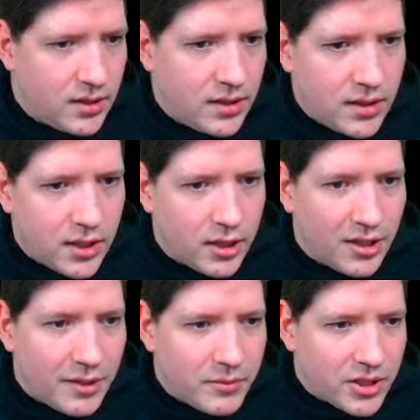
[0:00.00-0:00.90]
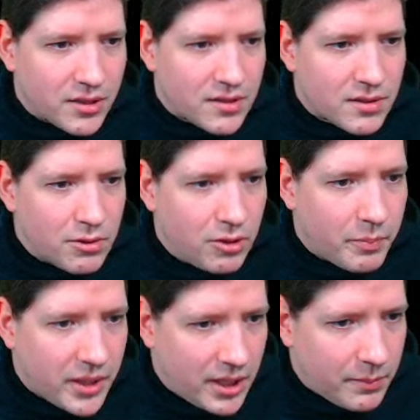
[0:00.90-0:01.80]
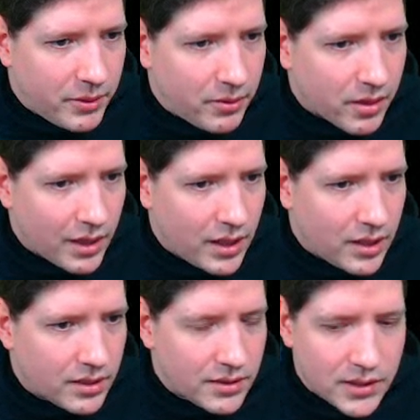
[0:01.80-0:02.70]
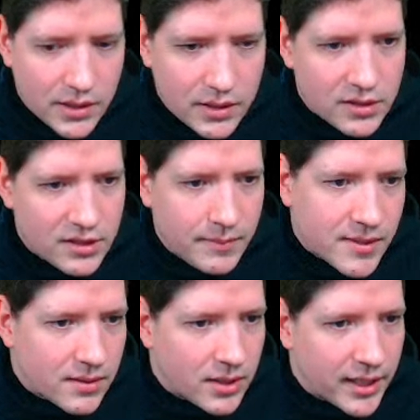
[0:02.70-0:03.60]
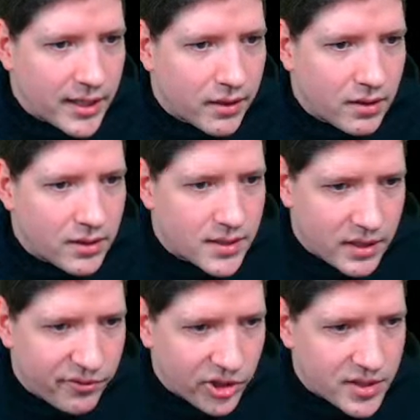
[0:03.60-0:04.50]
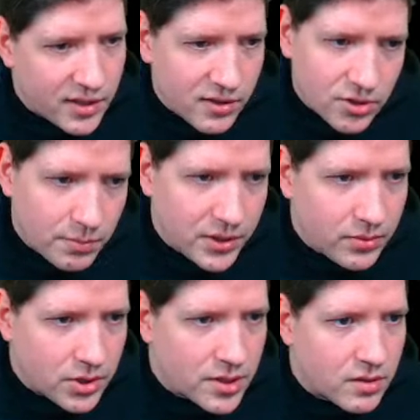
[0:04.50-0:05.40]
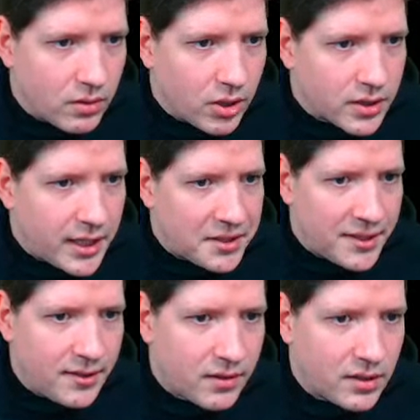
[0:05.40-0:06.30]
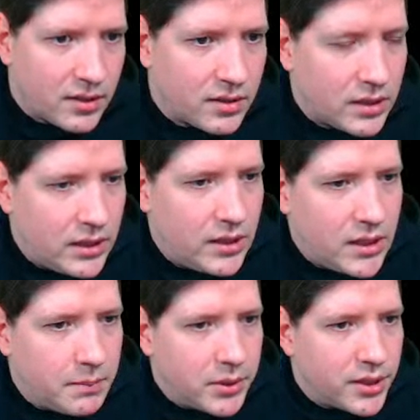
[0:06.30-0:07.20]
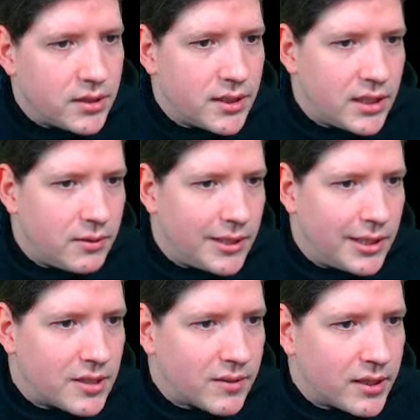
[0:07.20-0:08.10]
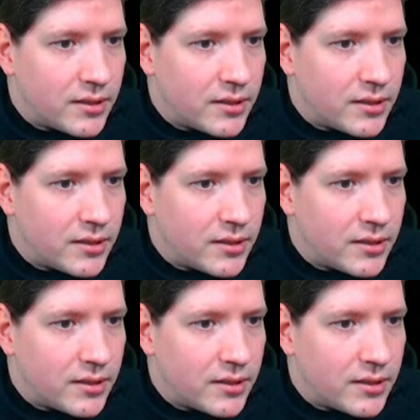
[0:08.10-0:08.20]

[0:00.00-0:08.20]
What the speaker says: I'm not super happy with that. It seems to, like, I think its default setting should be to just not add anything. But anyway, it's fine.